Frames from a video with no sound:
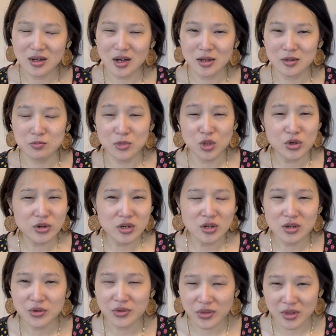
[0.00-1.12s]
I'm learning
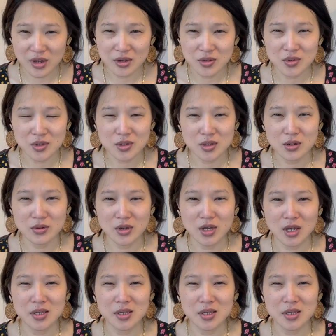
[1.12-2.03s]
new things with sewing.